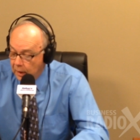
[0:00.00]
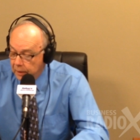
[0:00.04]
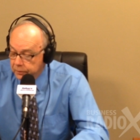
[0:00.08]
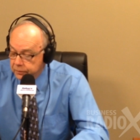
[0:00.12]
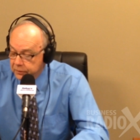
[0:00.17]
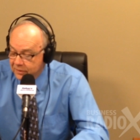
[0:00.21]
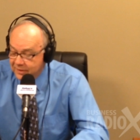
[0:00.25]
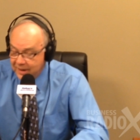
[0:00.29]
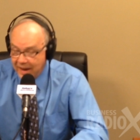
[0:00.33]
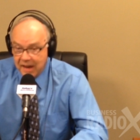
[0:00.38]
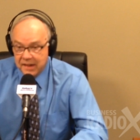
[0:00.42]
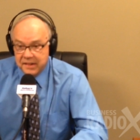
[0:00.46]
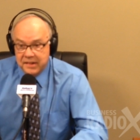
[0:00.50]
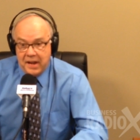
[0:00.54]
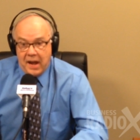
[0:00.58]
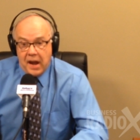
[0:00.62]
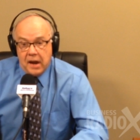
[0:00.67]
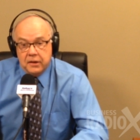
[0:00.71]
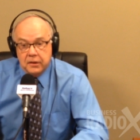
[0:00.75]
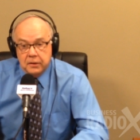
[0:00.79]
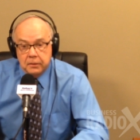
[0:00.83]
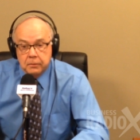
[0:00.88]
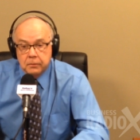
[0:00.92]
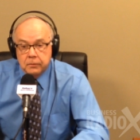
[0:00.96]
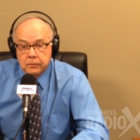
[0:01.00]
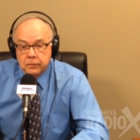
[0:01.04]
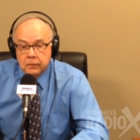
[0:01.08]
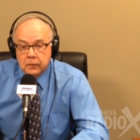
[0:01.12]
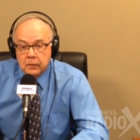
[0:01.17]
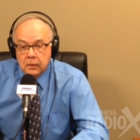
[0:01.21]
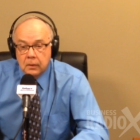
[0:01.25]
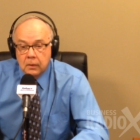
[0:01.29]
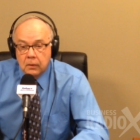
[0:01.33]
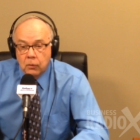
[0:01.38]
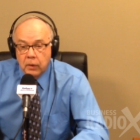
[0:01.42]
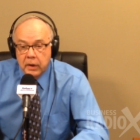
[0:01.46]
Tax Act,
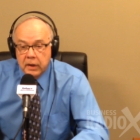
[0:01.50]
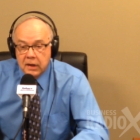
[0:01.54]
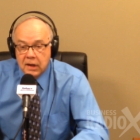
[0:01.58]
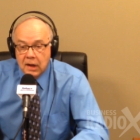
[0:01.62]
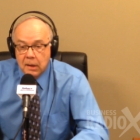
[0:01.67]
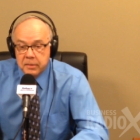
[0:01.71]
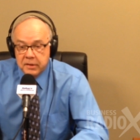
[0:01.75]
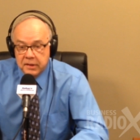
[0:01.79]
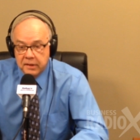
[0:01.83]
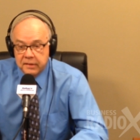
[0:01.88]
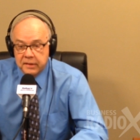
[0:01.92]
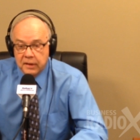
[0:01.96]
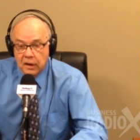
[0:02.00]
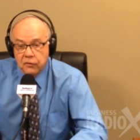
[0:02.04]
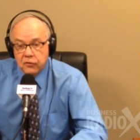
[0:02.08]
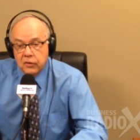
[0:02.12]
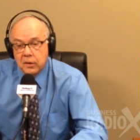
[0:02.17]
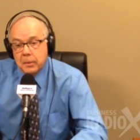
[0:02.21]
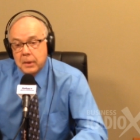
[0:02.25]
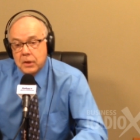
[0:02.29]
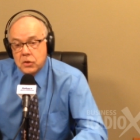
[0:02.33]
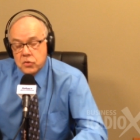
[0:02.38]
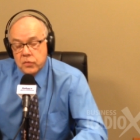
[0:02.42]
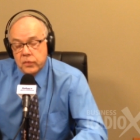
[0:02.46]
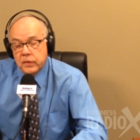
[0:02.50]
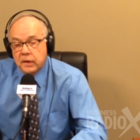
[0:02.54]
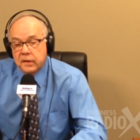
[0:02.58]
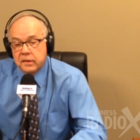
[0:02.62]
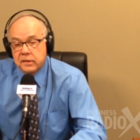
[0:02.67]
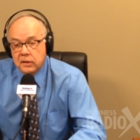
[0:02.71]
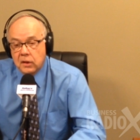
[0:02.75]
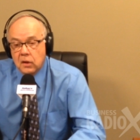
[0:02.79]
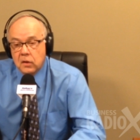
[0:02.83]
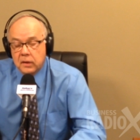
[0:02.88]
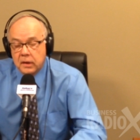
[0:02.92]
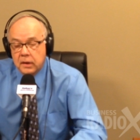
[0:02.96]
when it comes to self-image, their
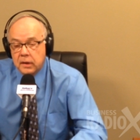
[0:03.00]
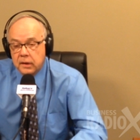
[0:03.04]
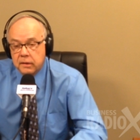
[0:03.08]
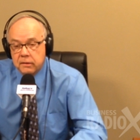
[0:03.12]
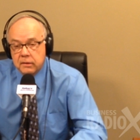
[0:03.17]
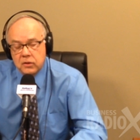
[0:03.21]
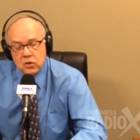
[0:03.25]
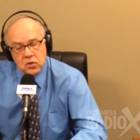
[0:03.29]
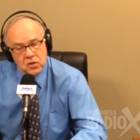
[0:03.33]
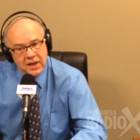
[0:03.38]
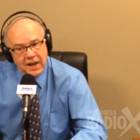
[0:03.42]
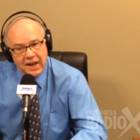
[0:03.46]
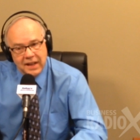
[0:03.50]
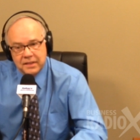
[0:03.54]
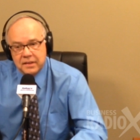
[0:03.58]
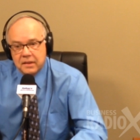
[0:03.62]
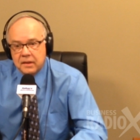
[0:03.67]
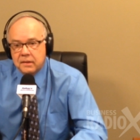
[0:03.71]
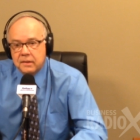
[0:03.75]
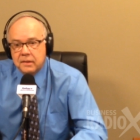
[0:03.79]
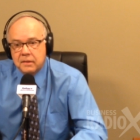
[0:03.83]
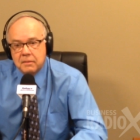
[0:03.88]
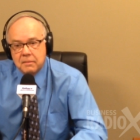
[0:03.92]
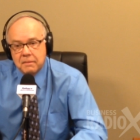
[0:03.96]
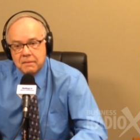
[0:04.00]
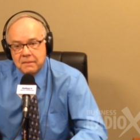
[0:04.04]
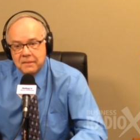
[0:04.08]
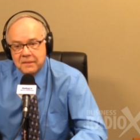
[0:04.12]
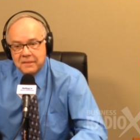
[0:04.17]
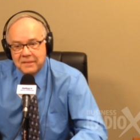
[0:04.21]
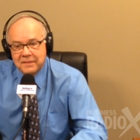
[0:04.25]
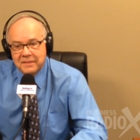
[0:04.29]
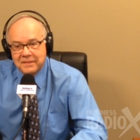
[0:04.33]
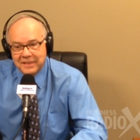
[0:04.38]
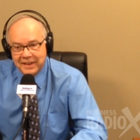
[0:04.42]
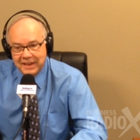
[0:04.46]
slogan is, you got this,
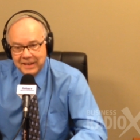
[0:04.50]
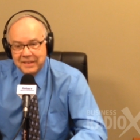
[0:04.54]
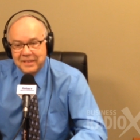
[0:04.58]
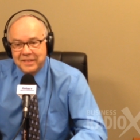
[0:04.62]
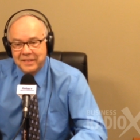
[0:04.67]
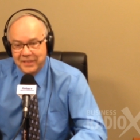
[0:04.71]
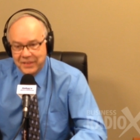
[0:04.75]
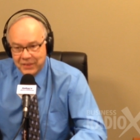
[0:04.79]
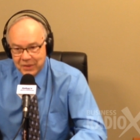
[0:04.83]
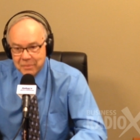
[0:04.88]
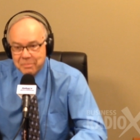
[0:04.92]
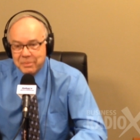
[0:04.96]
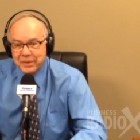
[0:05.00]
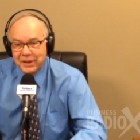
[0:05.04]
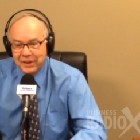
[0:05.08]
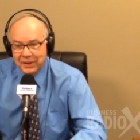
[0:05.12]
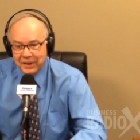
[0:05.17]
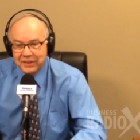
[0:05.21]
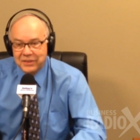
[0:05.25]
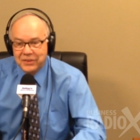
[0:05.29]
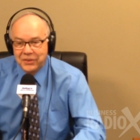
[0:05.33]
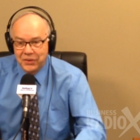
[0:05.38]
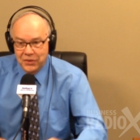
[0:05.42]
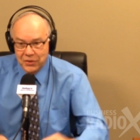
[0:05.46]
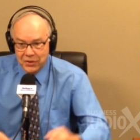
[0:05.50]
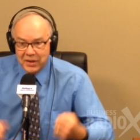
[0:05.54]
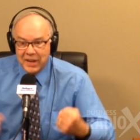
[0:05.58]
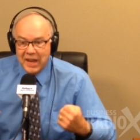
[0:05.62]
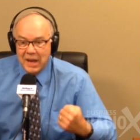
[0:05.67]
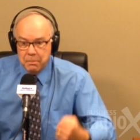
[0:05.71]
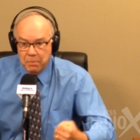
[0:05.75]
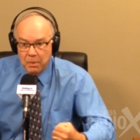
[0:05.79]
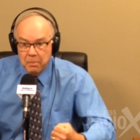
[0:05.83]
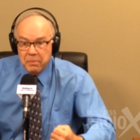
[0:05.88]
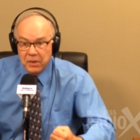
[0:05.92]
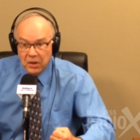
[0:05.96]
right? They're appealing to your
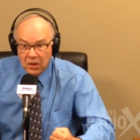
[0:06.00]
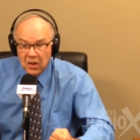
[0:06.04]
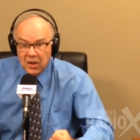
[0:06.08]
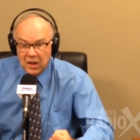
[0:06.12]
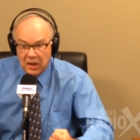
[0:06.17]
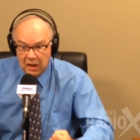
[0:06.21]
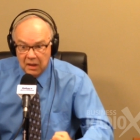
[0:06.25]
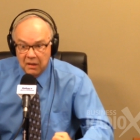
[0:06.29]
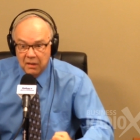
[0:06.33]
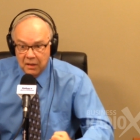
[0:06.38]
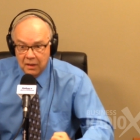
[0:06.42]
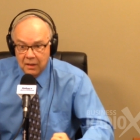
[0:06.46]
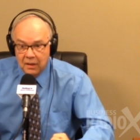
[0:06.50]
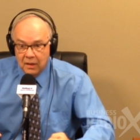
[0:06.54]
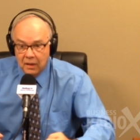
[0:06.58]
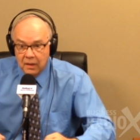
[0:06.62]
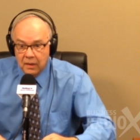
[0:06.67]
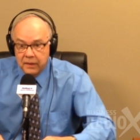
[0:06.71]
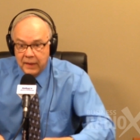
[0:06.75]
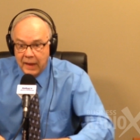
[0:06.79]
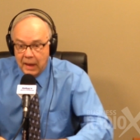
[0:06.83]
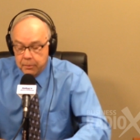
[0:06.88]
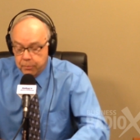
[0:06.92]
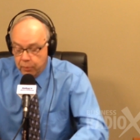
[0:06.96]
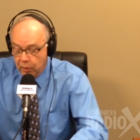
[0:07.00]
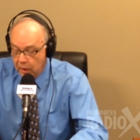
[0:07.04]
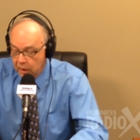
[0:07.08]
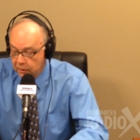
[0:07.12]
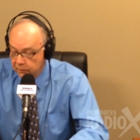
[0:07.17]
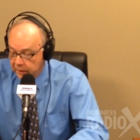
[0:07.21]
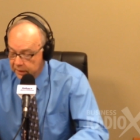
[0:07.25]
capability, that part of a